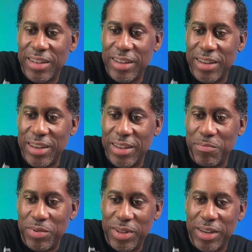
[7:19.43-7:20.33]

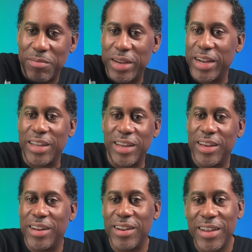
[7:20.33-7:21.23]
and plug it back
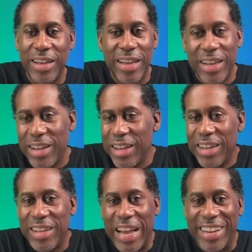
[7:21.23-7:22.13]
in.
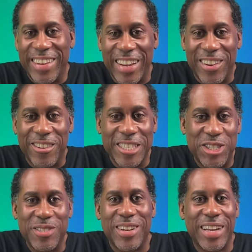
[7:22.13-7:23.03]
Yeah, technical
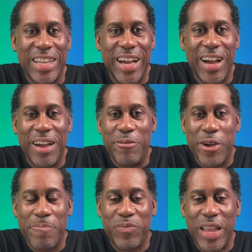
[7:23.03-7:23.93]
issues on a live,
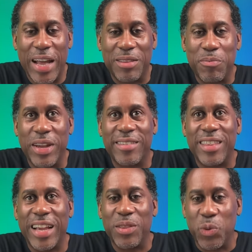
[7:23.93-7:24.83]
not the
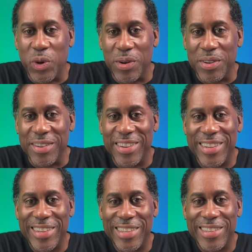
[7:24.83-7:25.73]
best thing in the world.
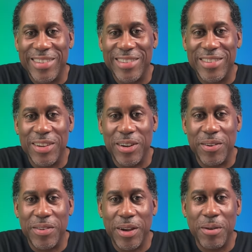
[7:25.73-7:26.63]

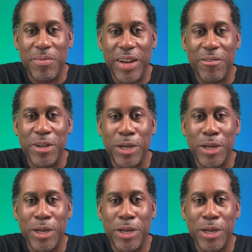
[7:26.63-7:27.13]
So, oh, there we